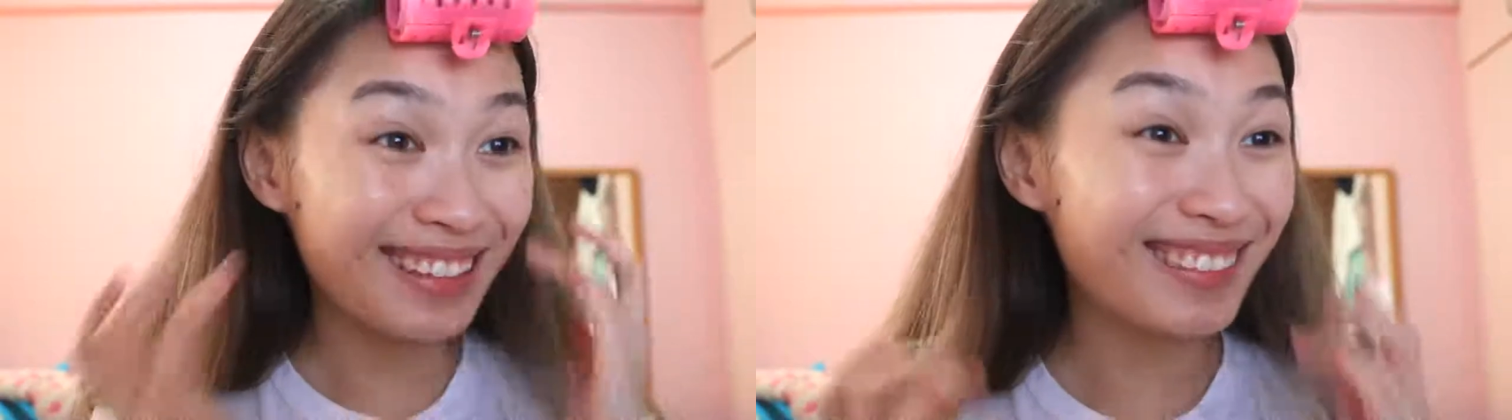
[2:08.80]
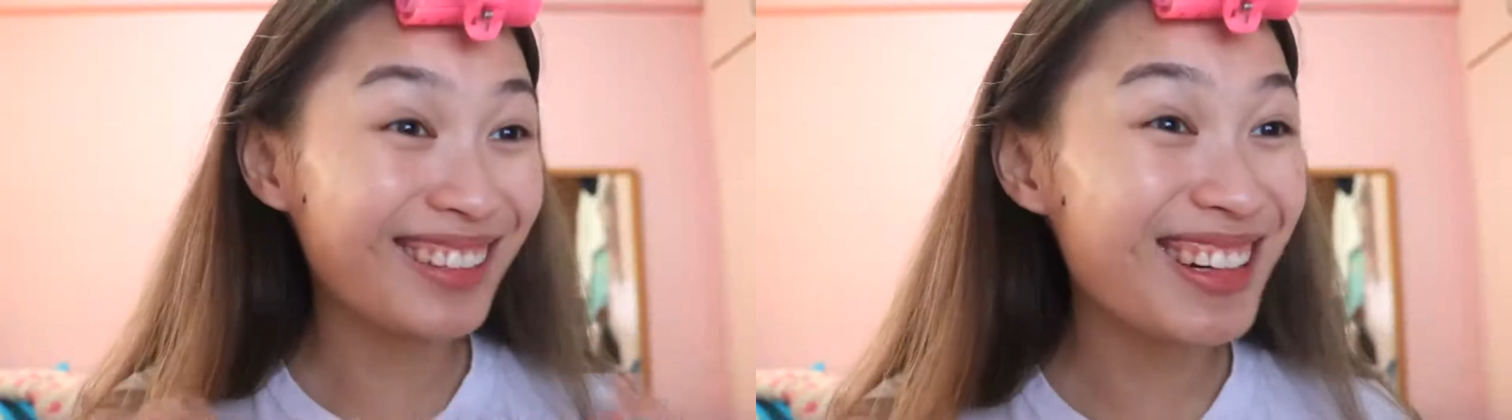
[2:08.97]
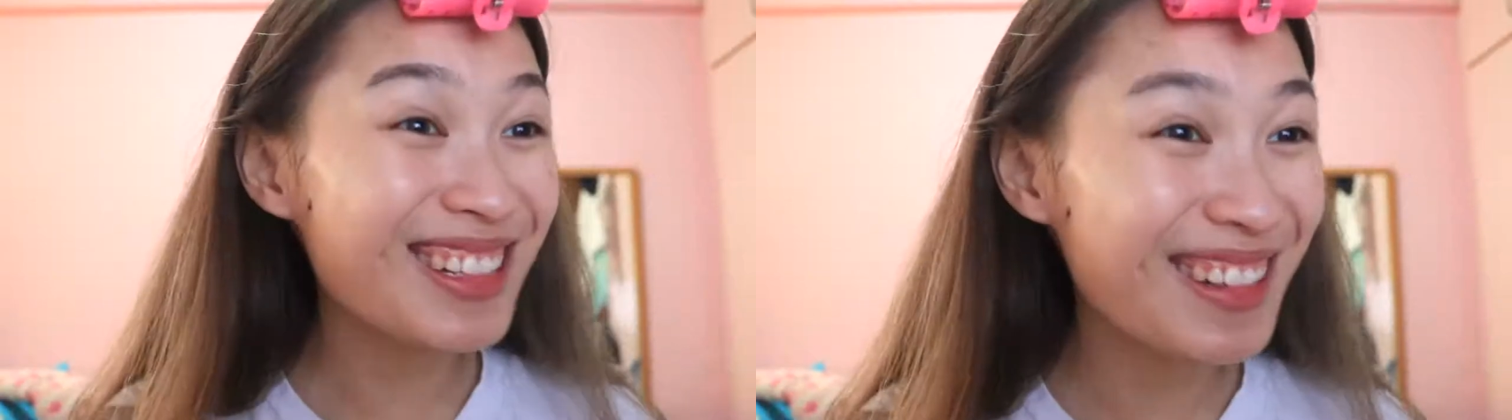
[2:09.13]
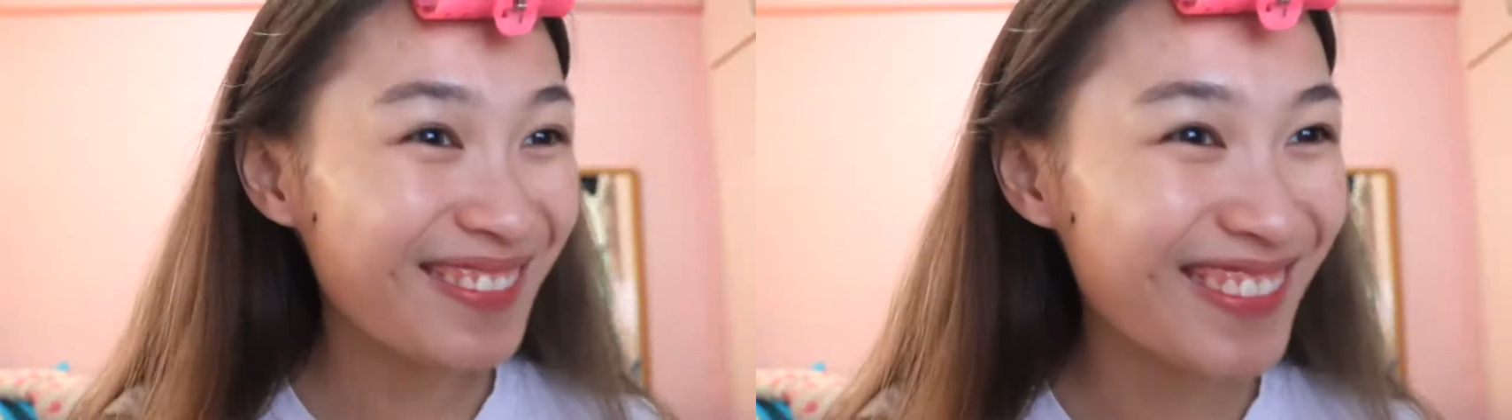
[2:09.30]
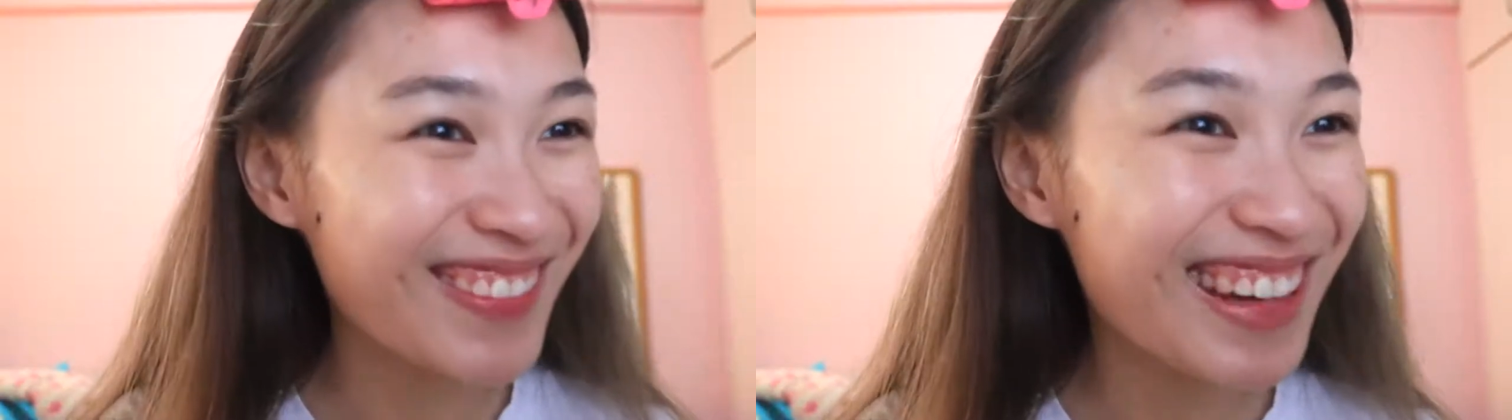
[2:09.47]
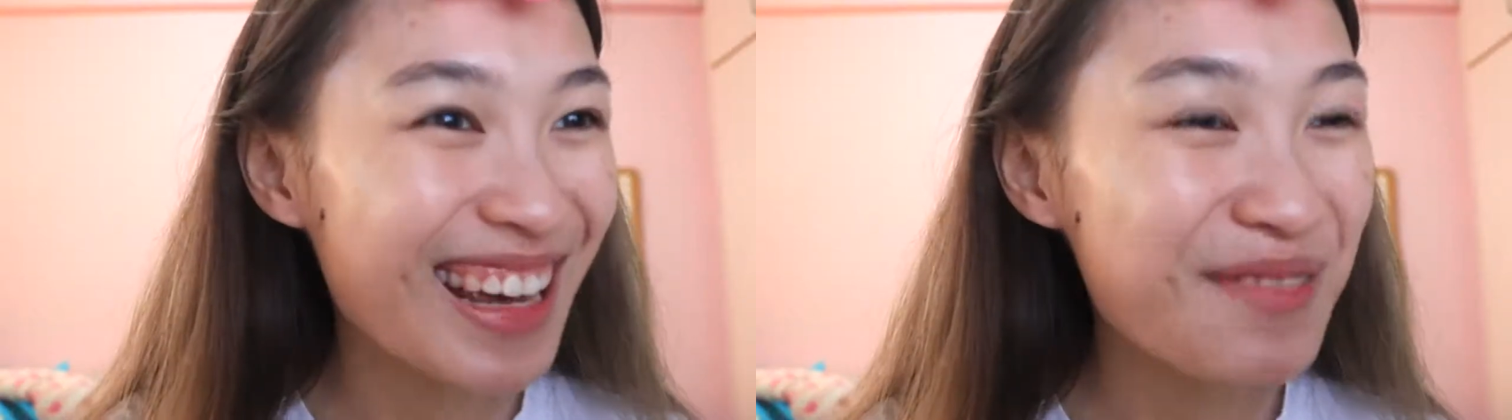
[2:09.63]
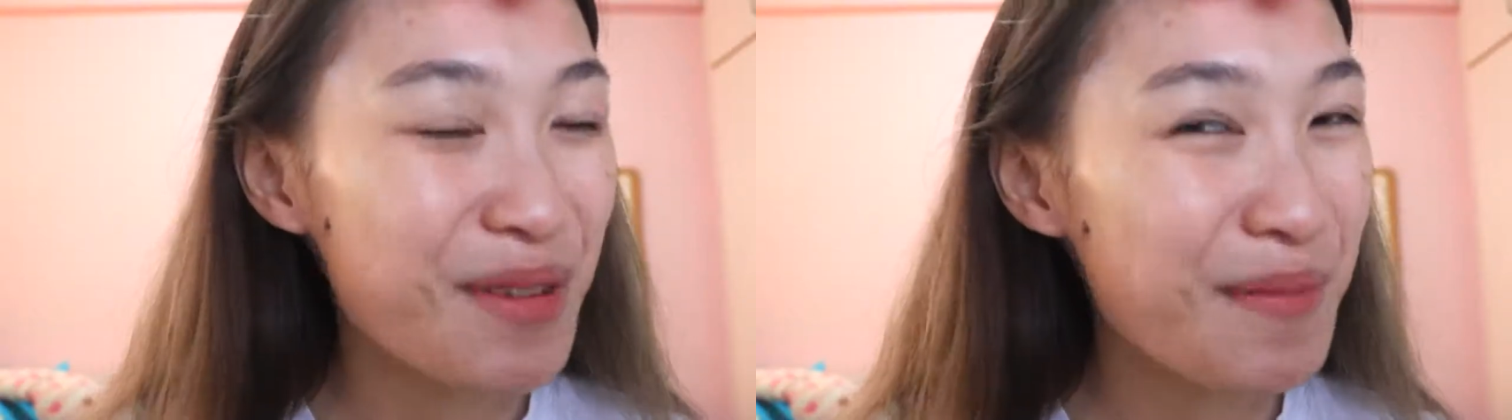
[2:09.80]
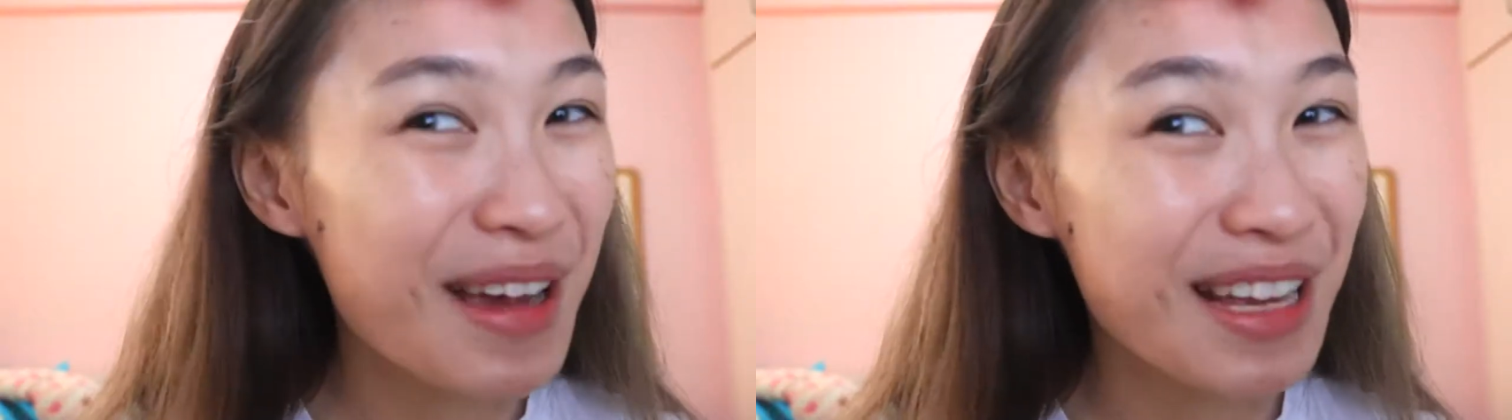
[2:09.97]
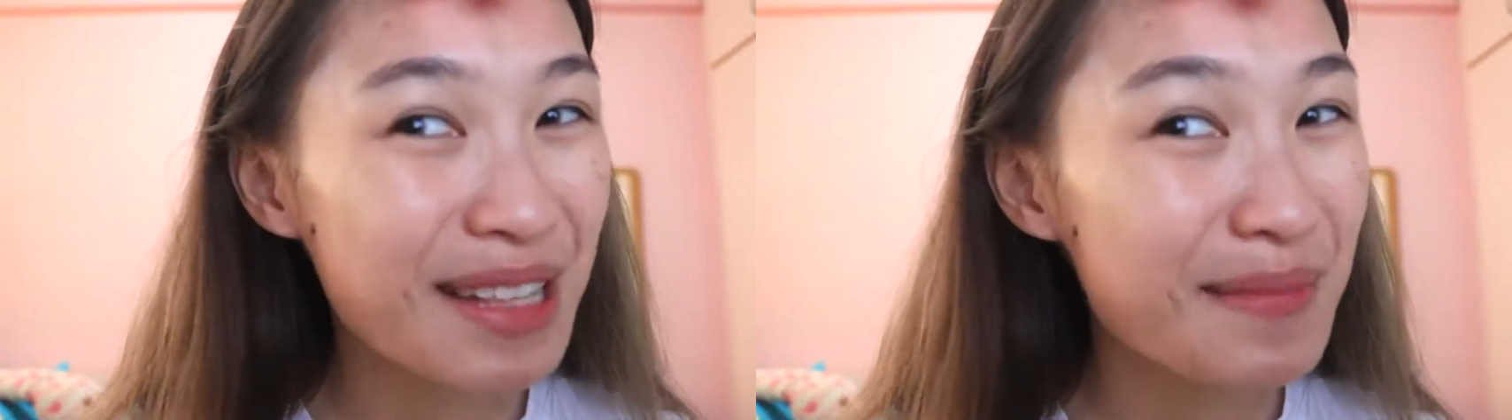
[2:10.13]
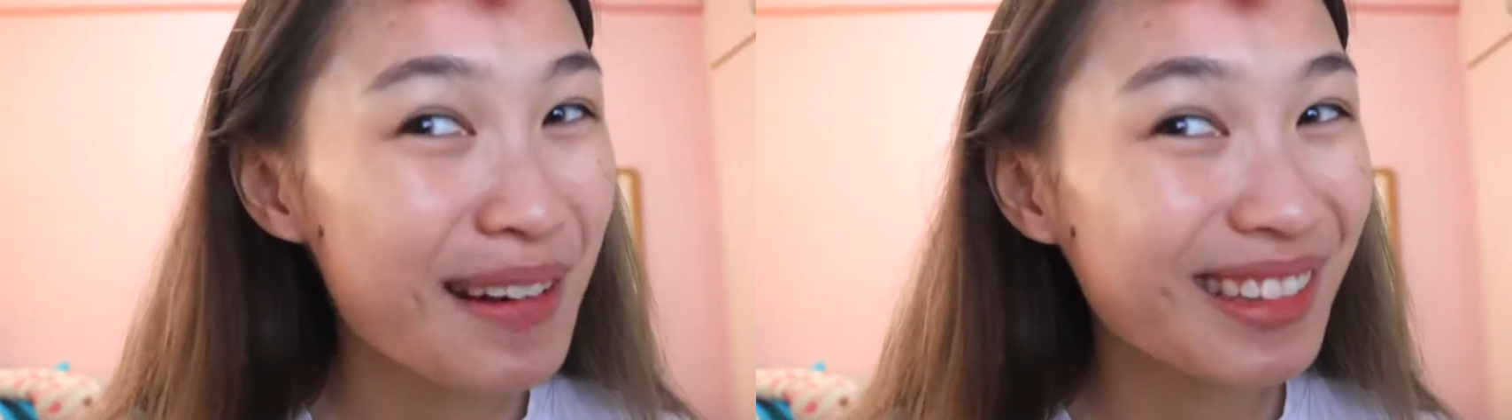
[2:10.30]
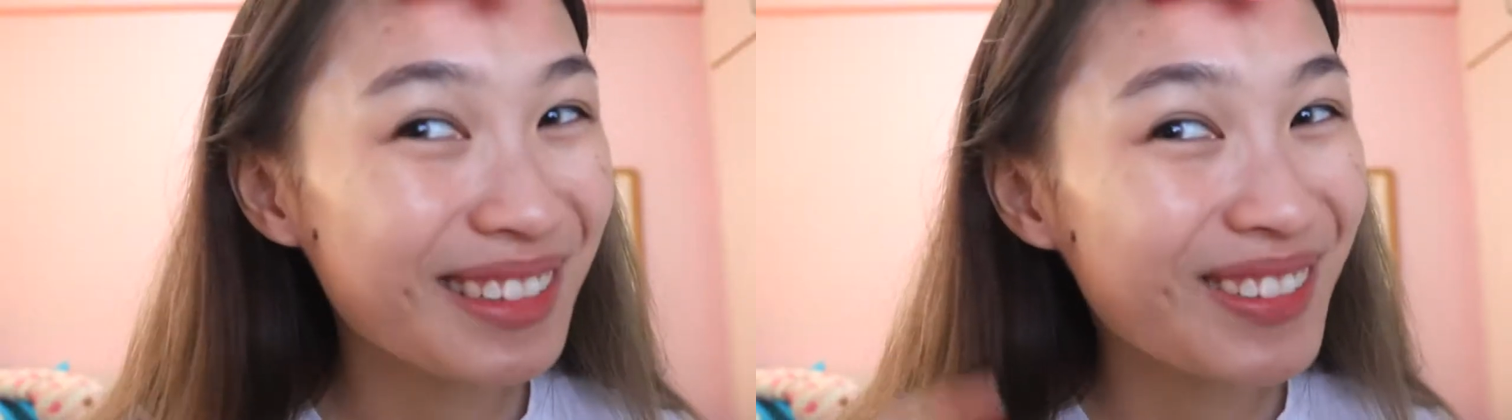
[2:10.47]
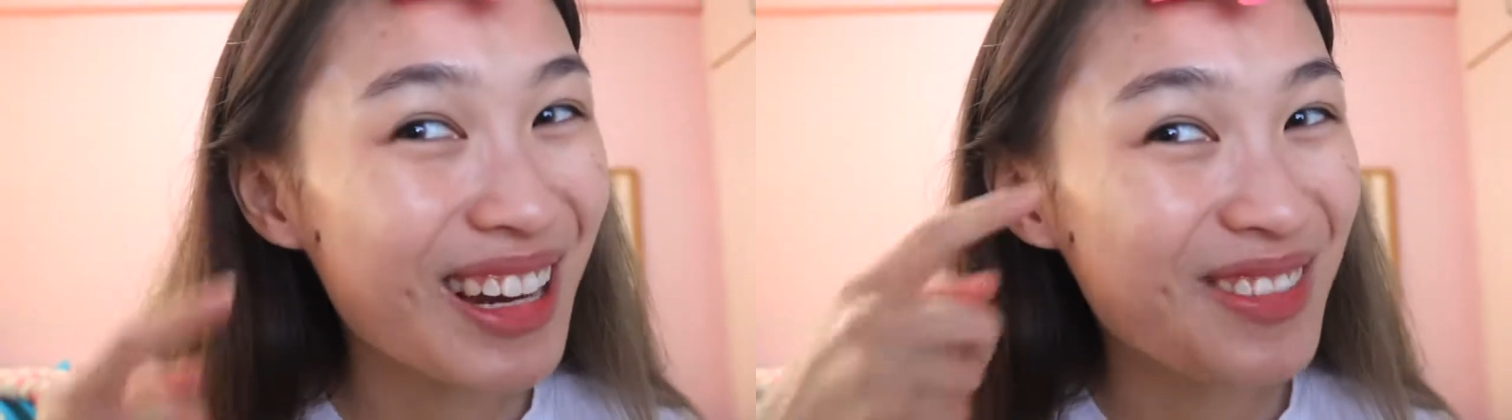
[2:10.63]
I'm not sure if you realize, maybe I smile
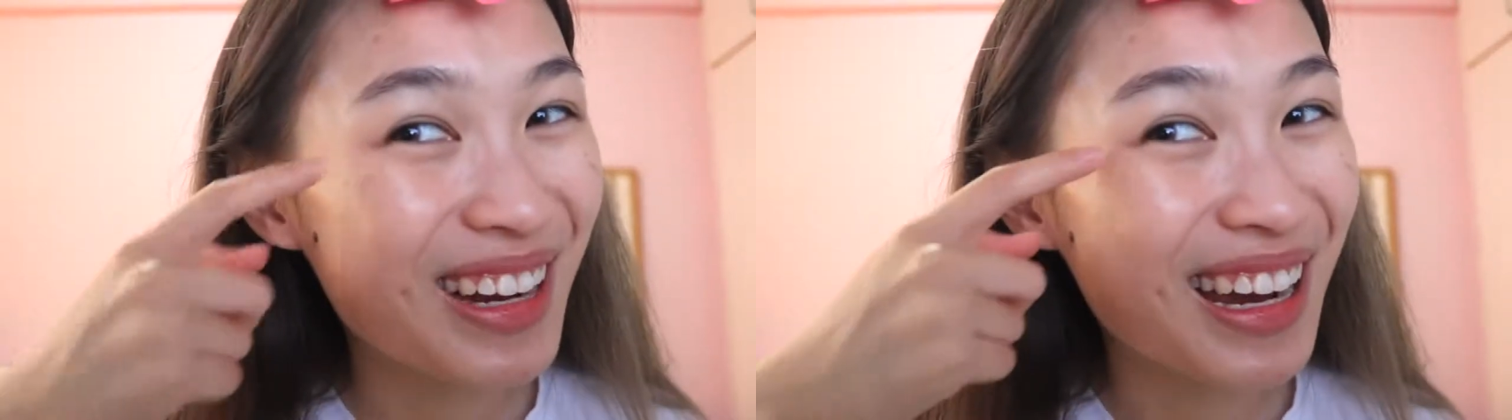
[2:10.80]
too much but